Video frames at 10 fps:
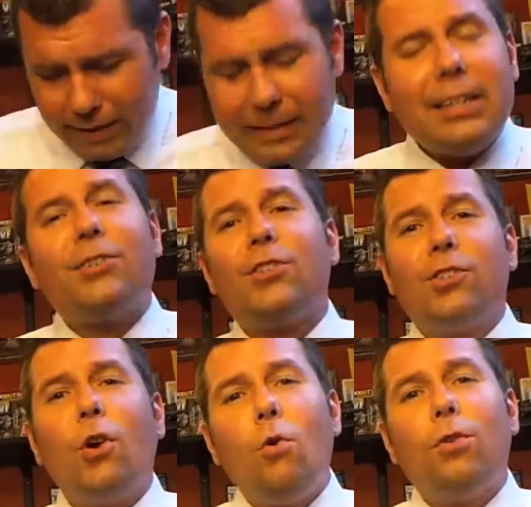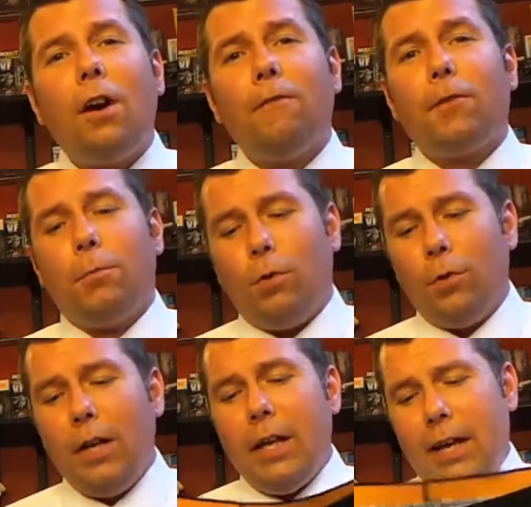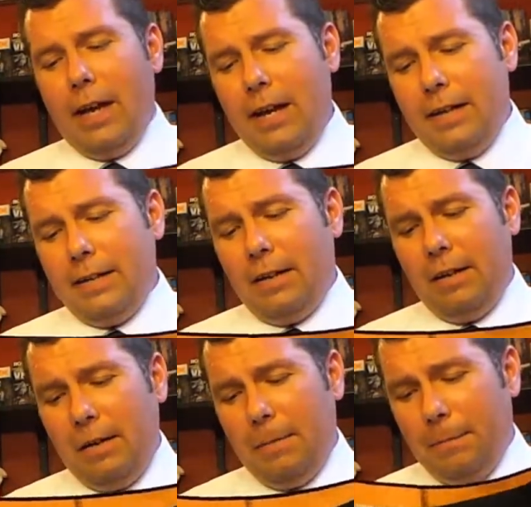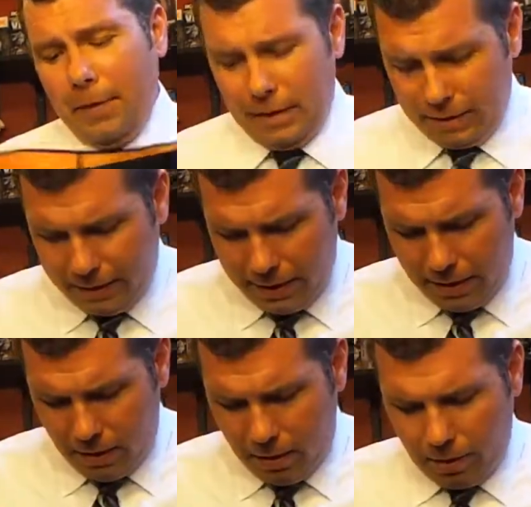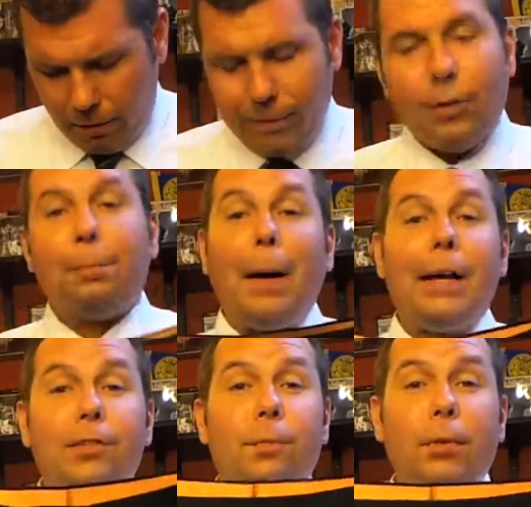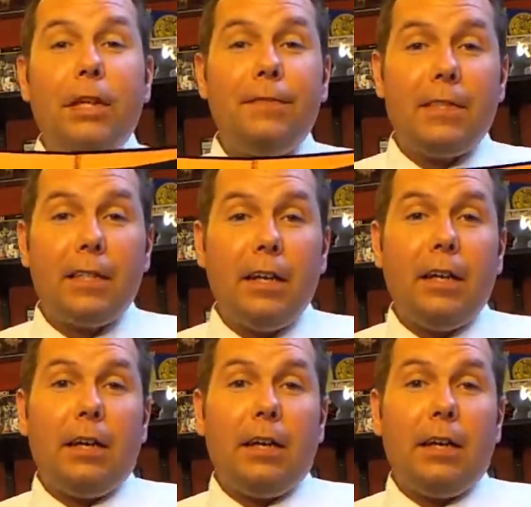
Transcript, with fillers: these. They're so comfortable, and um, they are they're boxer briefs.